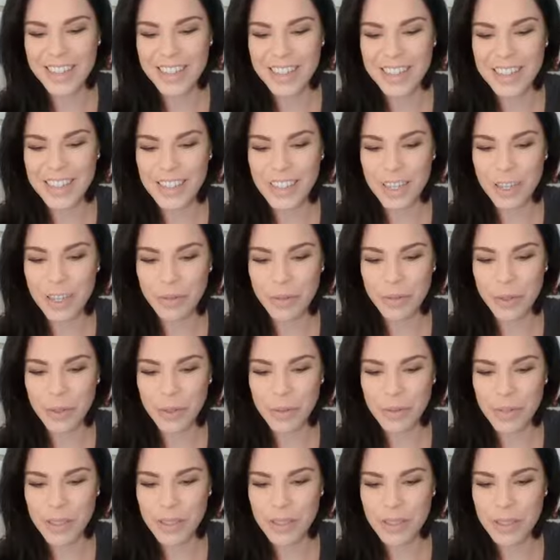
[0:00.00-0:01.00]

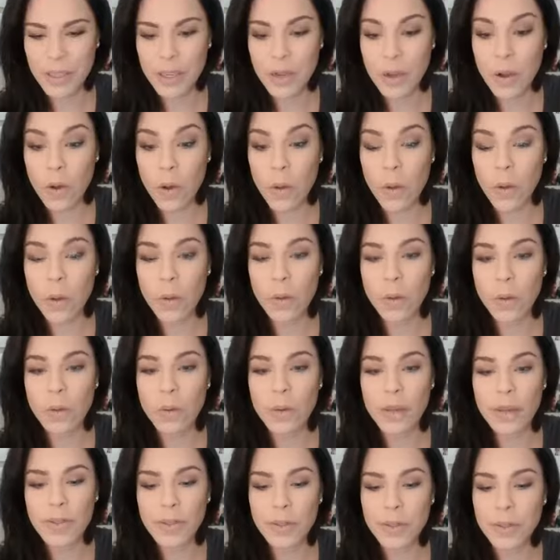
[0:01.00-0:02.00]
Sunrooms. Oh,
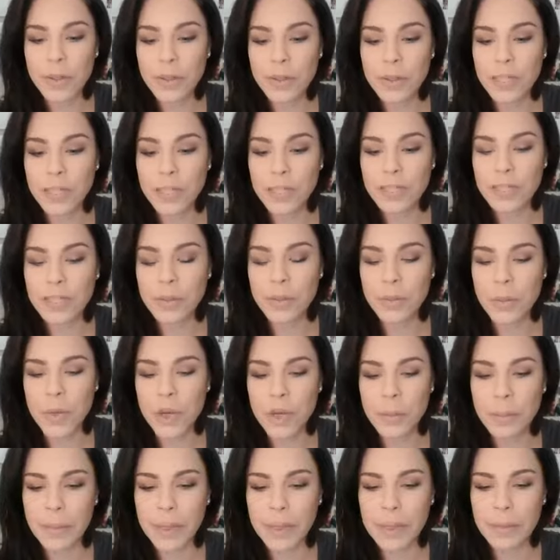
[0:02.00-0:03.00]
everybody who likes
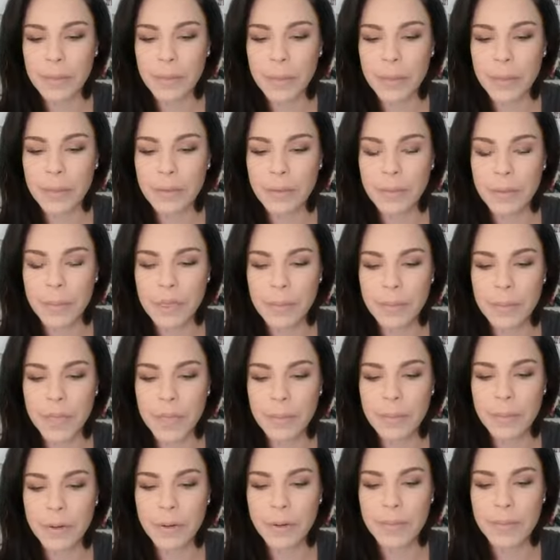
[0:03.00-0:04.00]
wallpaper.
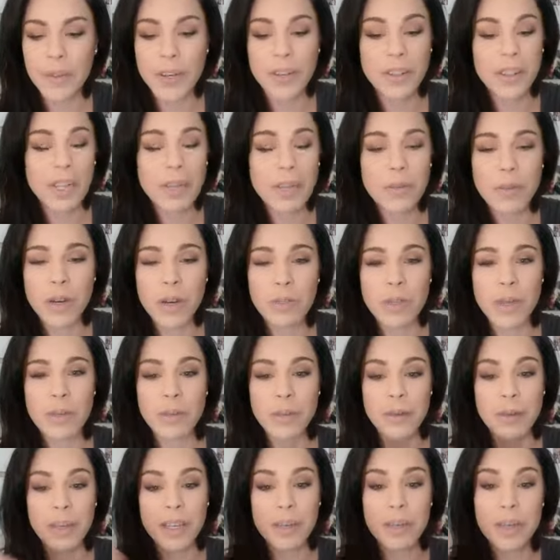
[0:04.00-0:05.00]
If you don't like
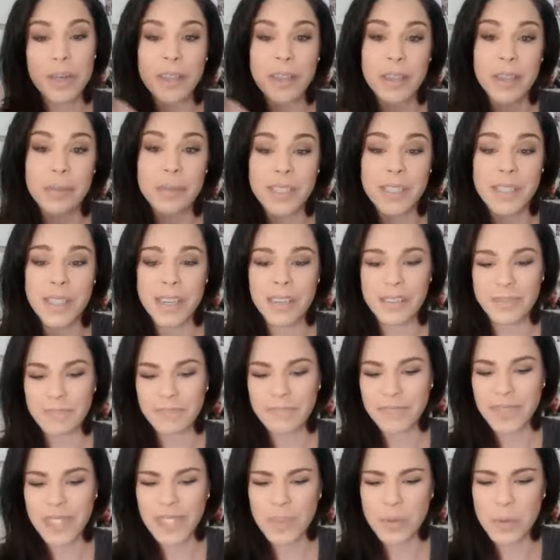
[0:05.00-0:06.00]
wallpaper, give me a thumbs down.
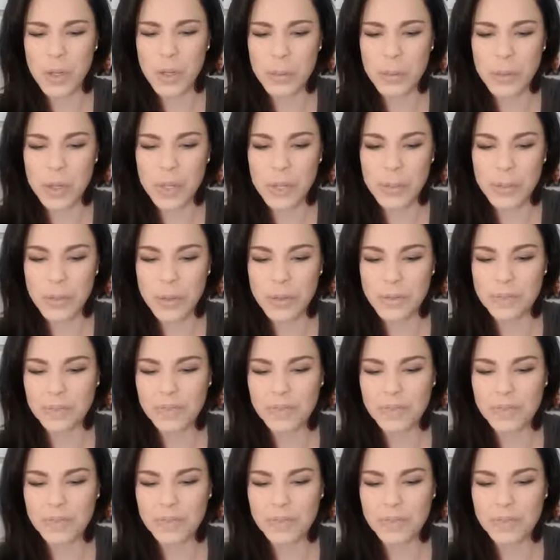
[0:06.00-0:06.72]
Has wallpaper.